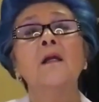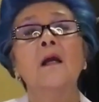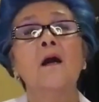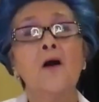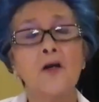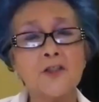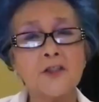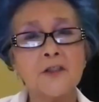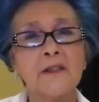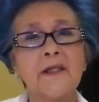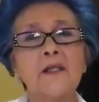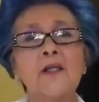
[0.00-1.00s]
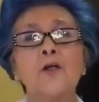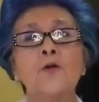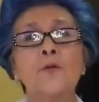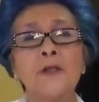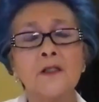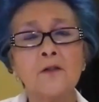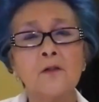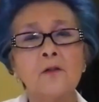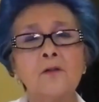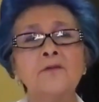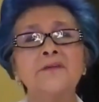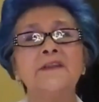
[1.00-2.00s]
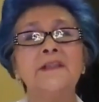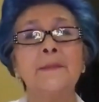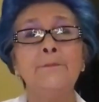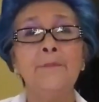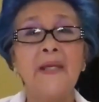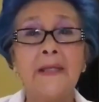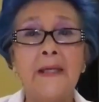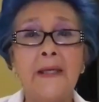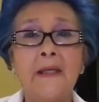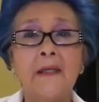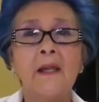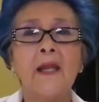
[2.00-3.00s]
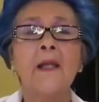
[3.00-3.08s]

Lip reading: harshly critical, demeaning,